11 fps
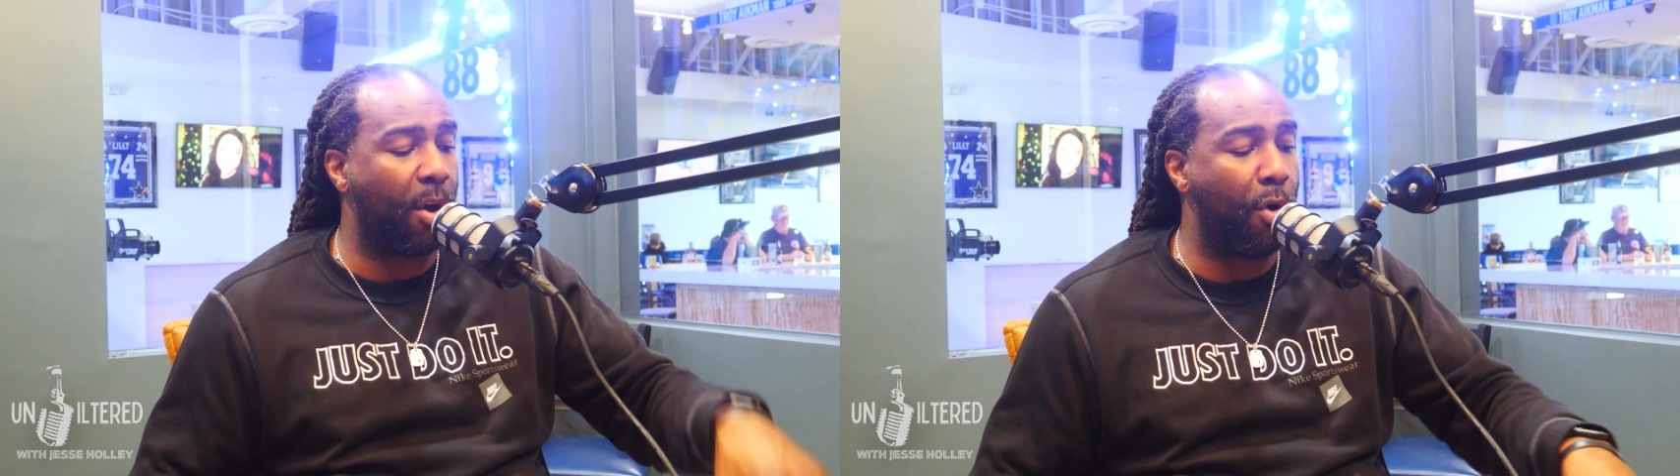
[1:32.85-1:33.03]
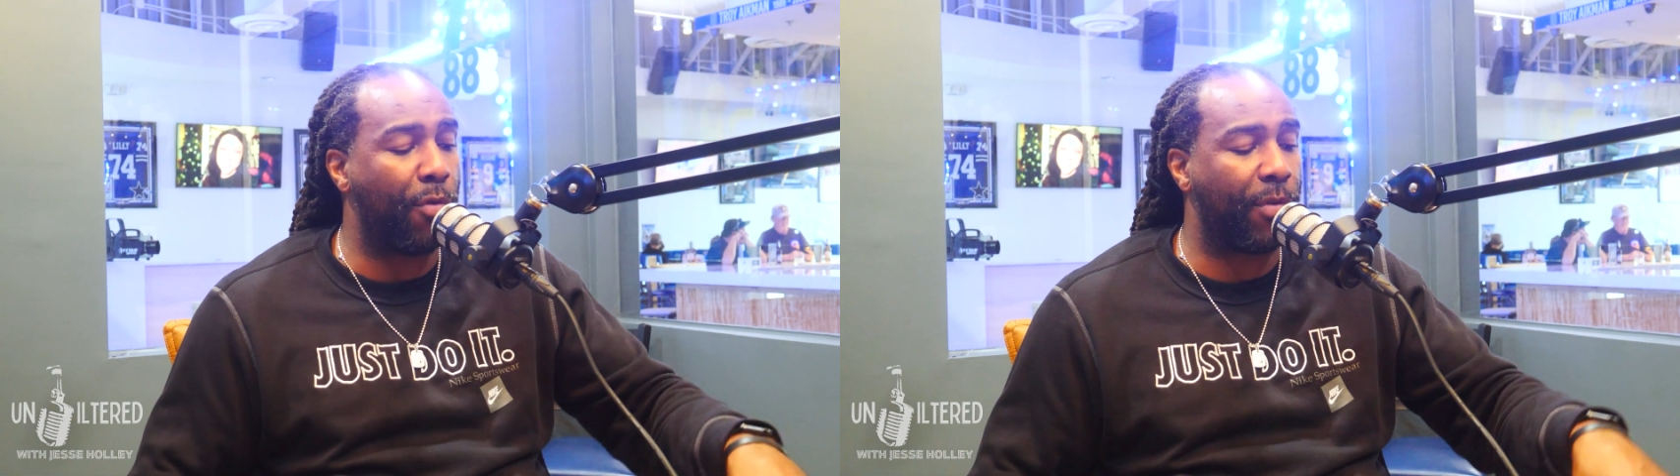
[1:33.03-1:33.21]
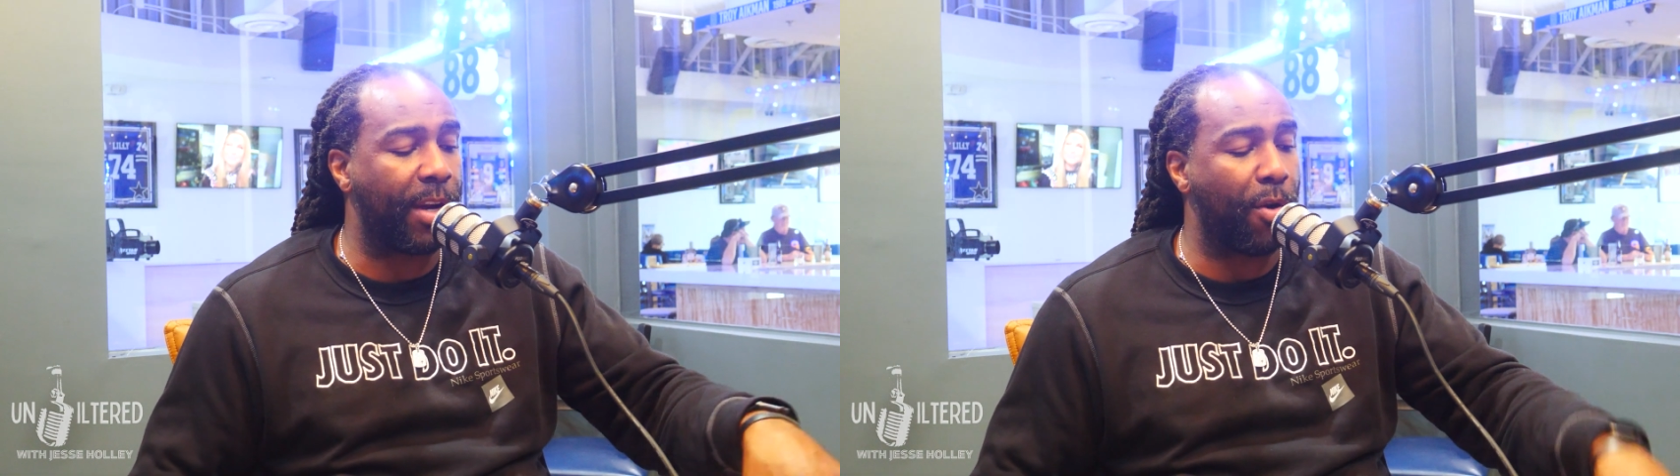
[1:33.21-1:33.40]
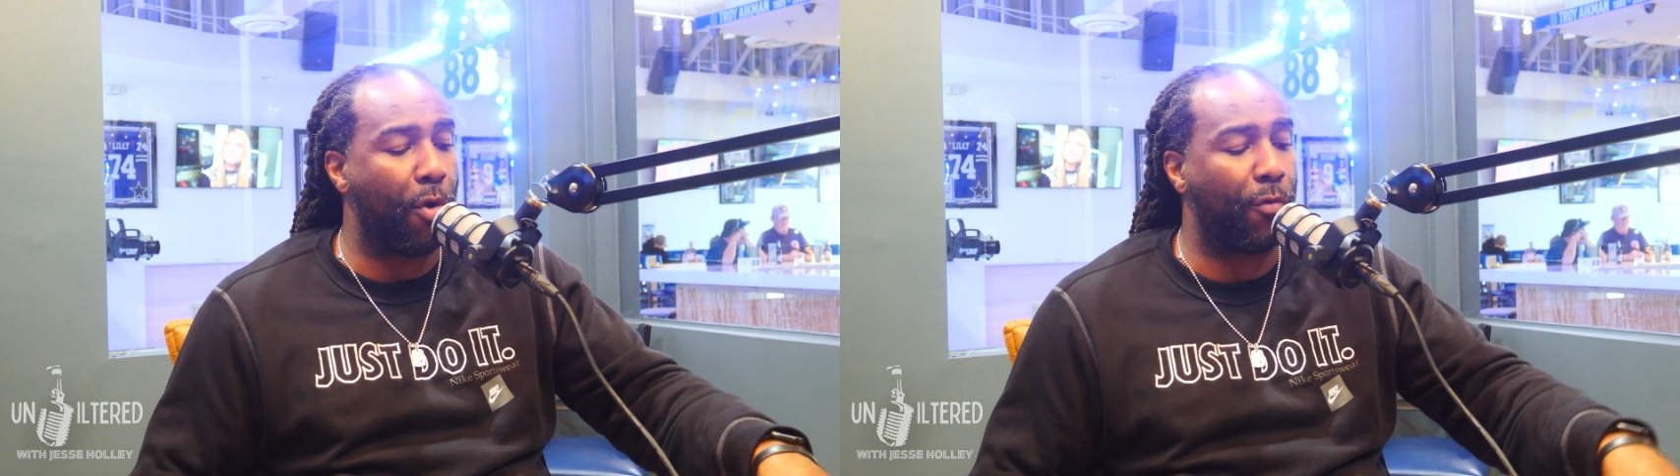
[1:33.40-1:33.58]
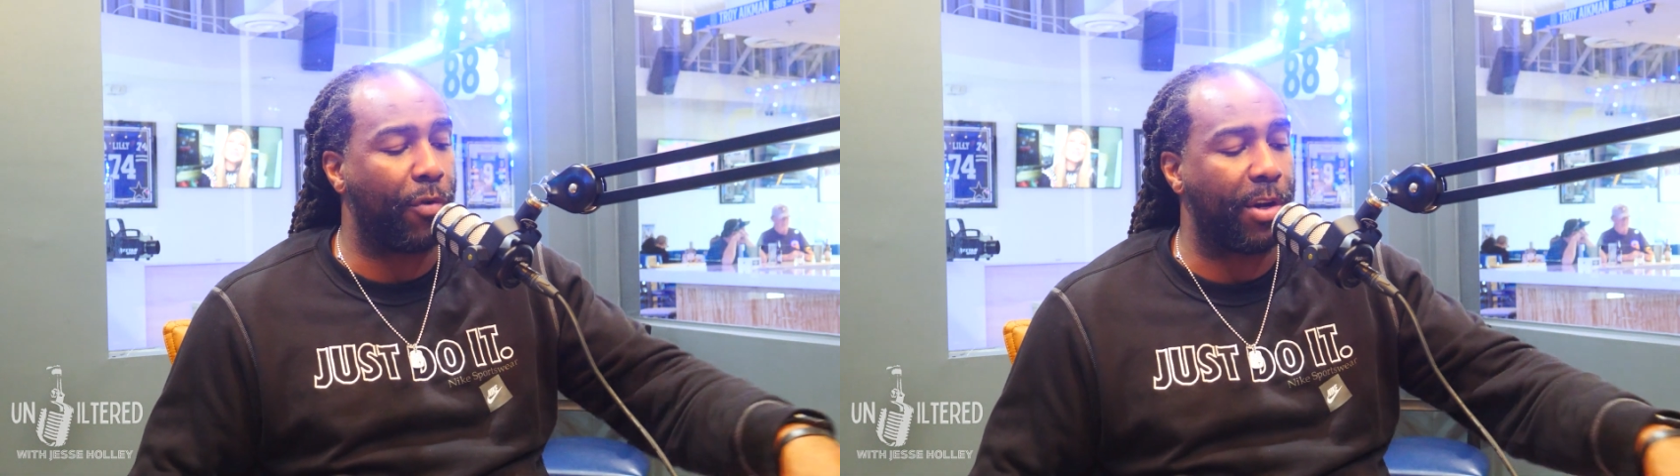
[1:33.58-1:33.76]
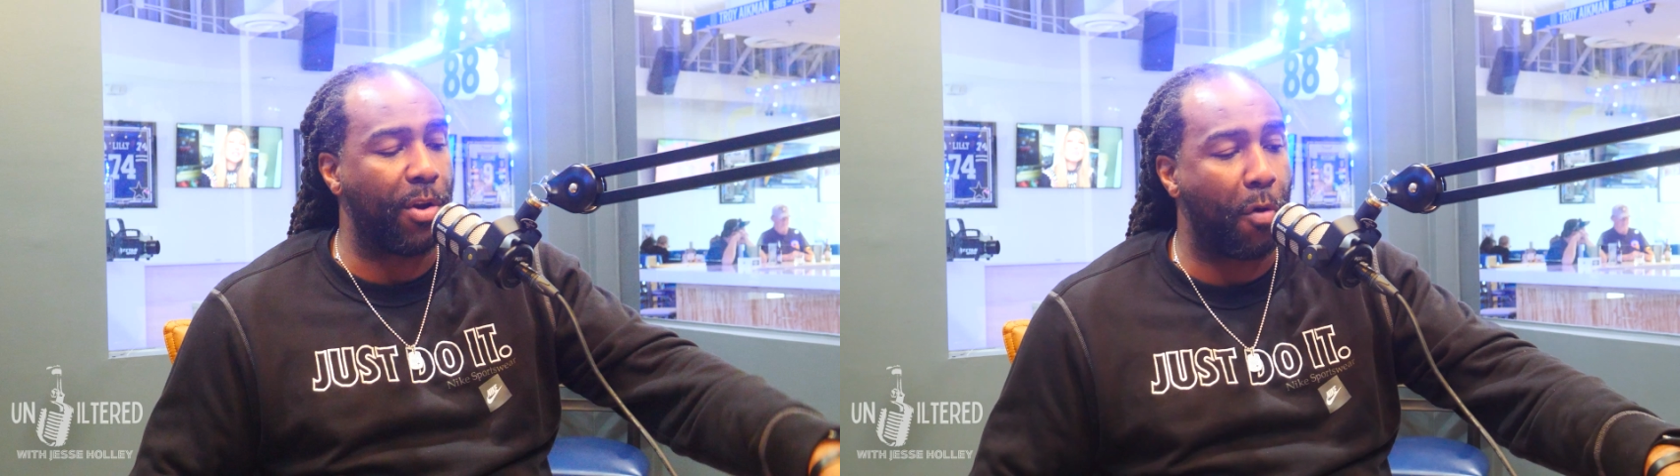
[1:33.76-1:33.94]
over and
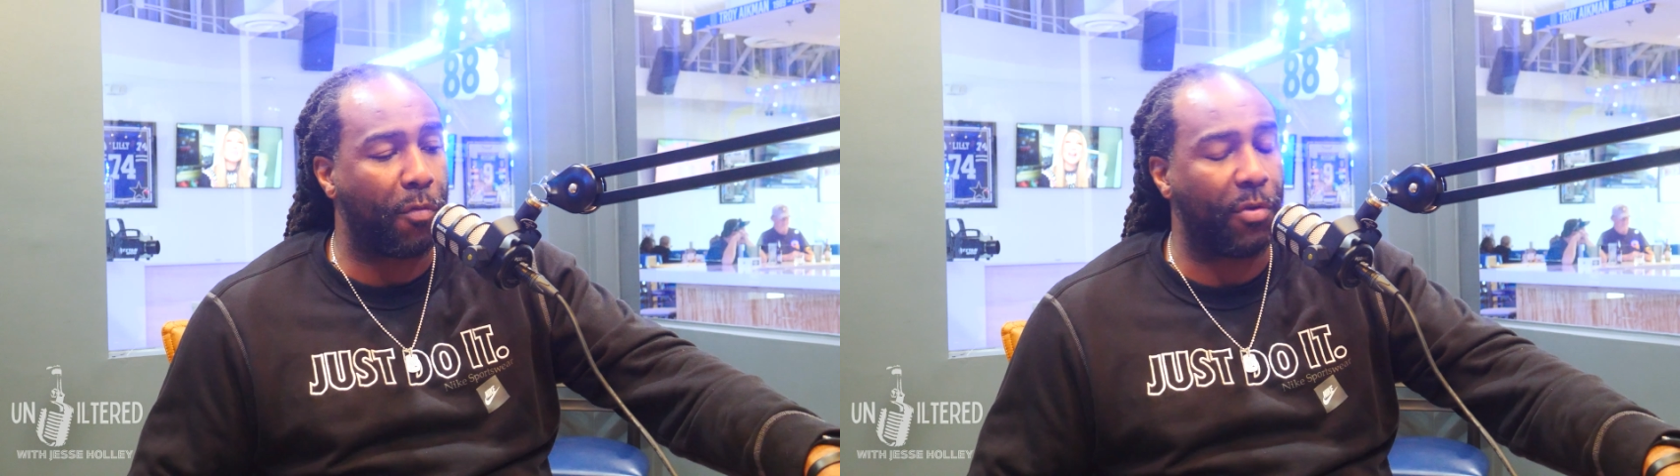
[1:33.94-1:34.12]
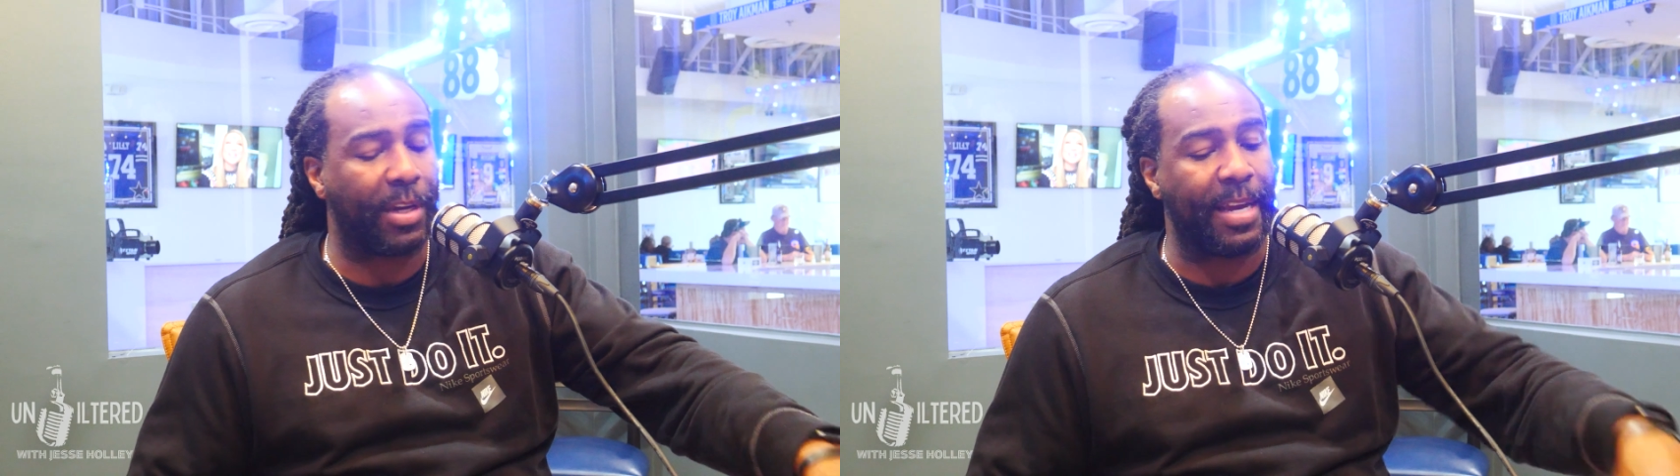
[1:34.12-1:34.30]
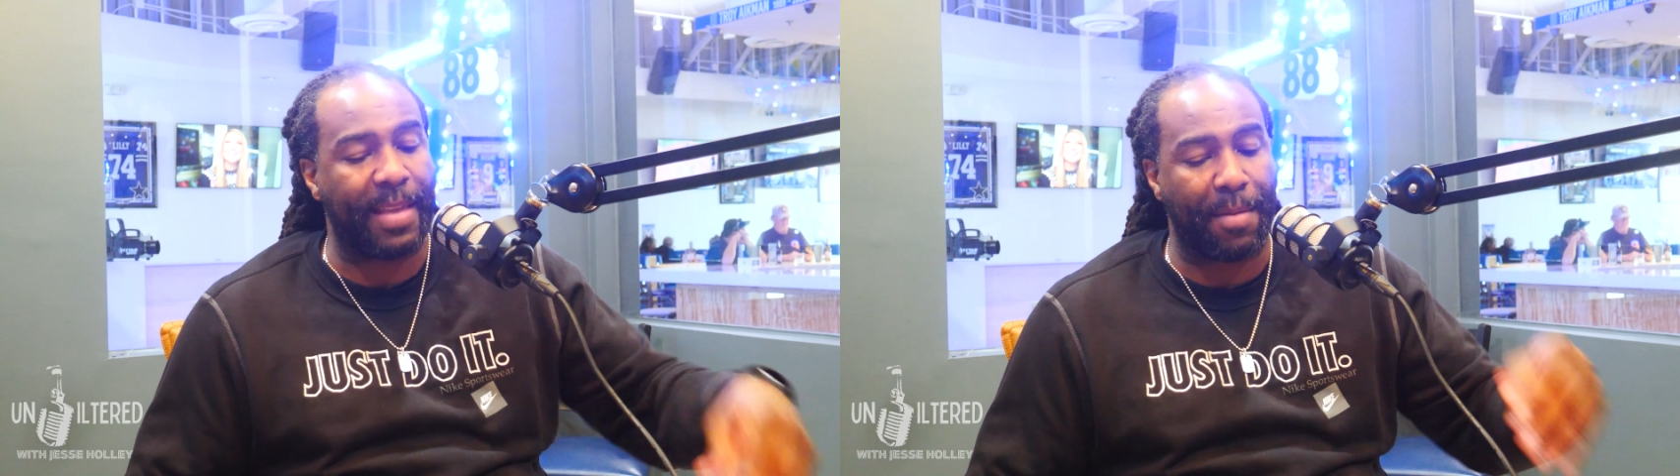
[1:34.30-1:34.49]
over and over again